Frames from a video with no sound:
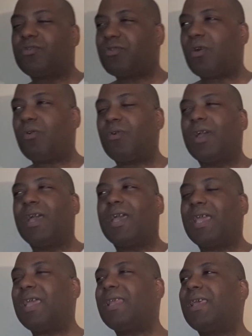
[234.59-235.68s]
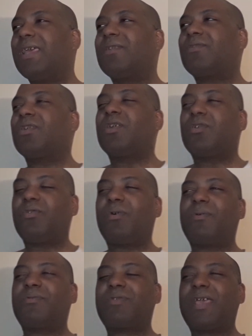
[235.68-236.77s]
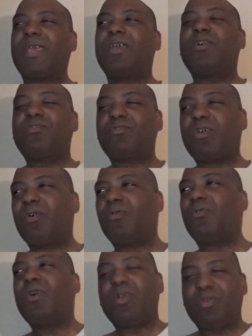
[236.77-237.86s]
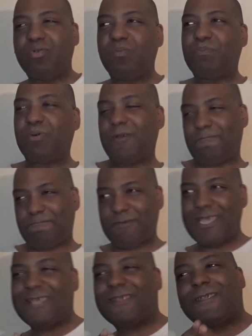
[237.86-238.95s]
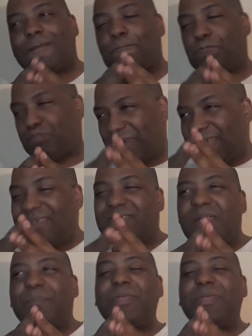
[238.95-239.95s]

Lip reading: So it is, you know what I'm saying, so you put piece them